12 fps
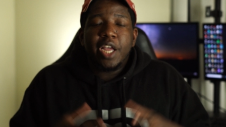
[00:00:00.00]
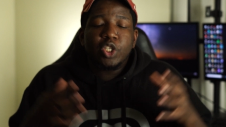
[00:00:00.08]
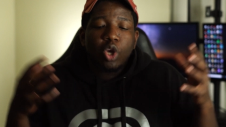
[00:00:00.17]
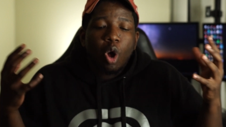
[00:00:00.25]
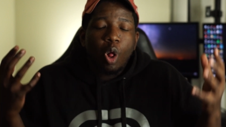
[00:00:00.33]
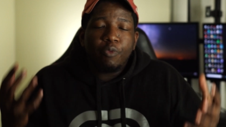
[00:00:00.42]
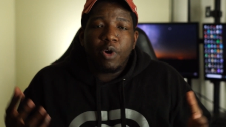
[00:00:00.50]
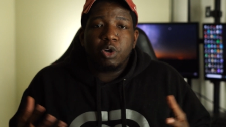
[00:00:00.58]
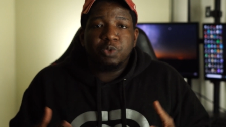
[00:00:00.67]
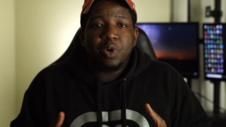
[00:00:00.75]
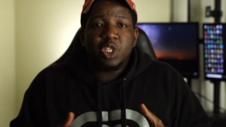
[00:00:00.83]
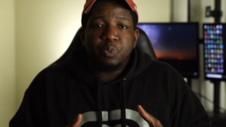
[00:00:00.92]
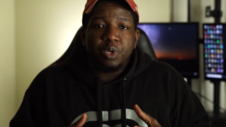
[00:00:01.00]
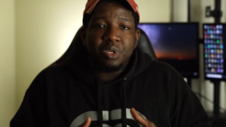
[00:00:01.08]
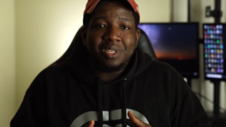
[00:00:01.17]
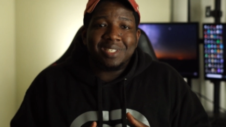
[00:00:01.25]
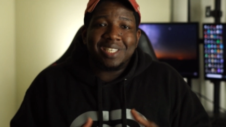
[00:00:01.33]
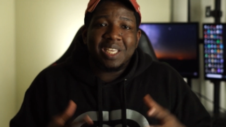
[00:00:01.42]
It's all of our
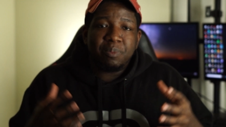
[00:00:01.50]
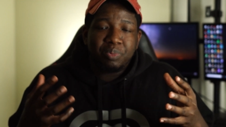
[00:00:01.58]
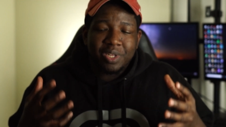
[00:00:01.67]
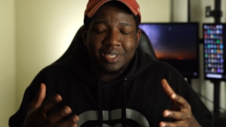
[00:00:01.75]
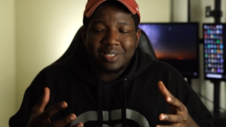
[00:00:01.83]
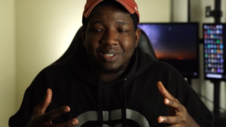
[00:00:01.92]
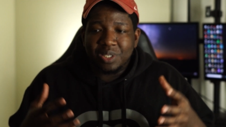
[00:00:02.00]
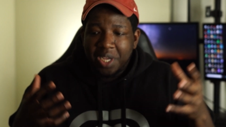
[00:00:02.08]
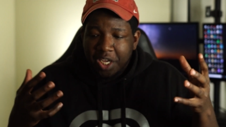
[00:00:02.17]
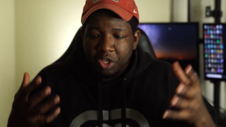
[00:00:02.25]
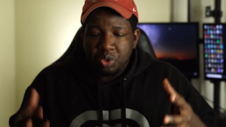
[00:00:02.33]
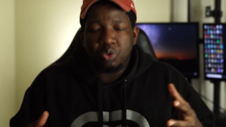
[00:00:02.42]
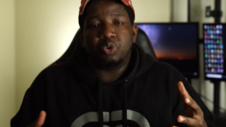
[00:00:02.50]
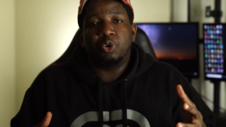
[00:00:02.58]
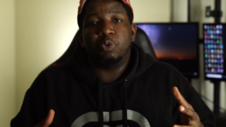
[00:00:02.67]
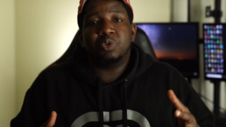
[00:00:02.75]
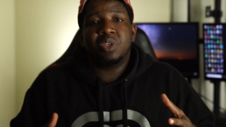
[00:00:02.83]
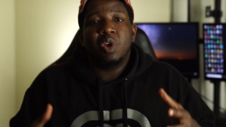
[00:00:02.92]
responsibilities to keep places like youth
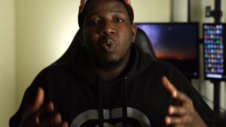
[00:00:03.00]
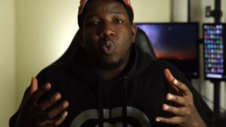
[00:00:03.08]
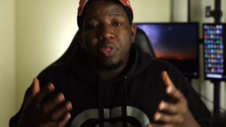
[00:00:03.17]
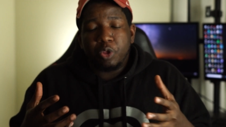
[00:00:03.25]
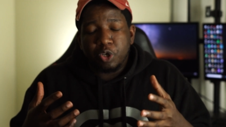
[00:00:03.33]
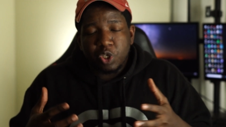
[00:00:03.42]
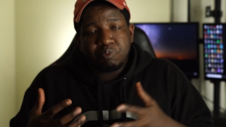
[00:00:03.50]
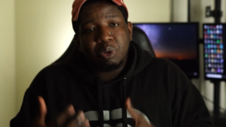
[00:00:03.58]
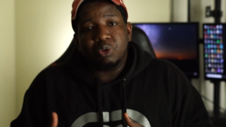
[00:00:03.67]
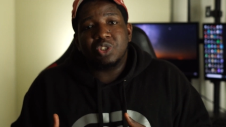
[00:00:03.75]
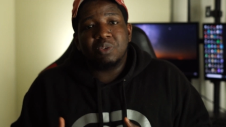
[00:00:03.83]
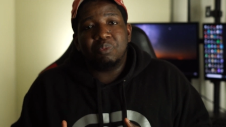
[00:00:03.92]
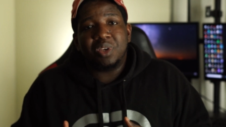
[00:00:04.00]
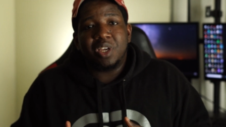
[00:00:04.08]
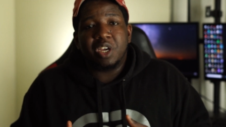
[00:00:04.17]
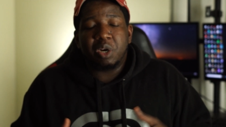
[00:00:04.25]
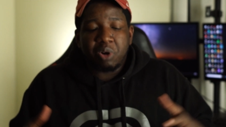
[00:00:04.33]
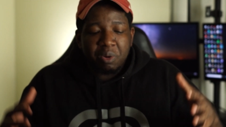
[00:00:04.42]
groups what they're supposed to
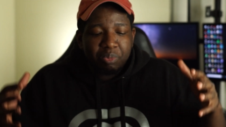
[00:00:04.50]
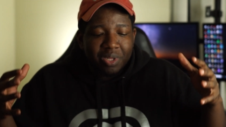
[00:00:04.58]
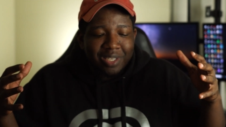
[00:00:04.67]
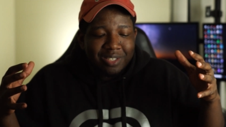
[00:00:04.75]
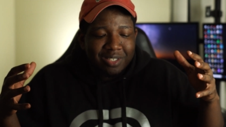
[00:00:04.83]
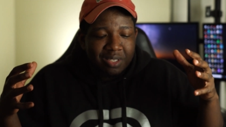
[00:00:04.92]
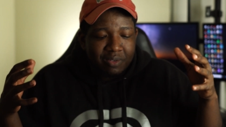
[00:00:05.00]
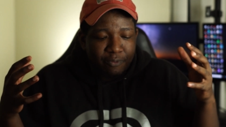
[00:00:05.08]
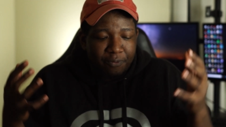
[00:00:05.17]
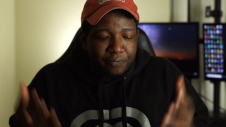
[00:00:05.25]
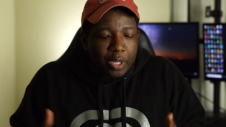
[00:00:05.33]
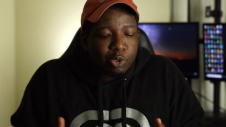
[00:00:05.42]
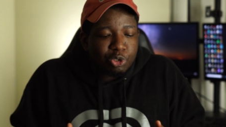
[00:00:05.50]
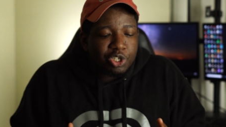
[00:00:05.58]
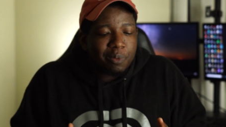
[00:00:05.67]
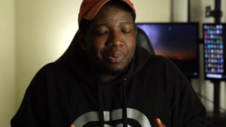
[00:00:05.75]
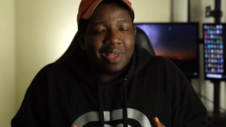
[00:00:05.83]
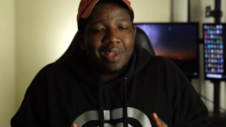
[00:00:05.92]
be, a great place for
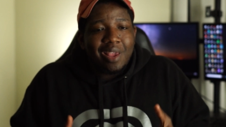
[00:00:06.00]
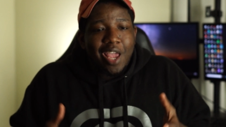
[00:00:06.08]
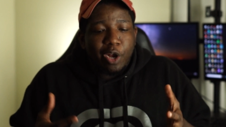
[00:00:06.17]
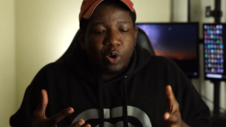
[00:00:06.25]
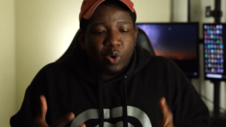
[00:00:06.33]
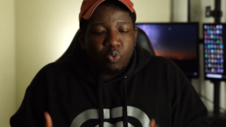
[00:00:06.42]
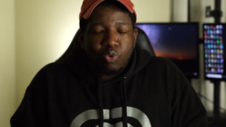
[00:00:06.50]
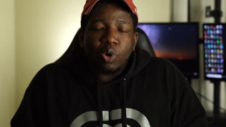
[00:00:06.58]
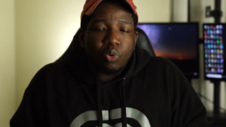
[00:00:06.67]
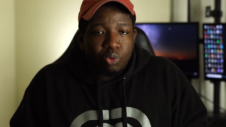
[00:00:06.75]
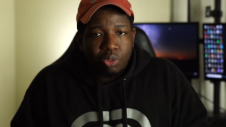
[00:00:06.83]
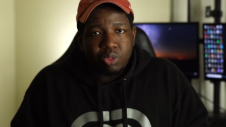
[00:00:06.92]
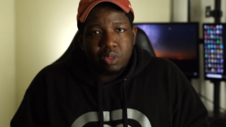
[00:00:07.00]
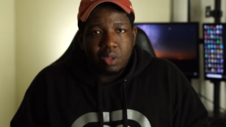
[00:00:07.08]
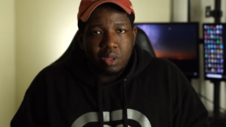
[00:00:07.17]
fellowship and growth.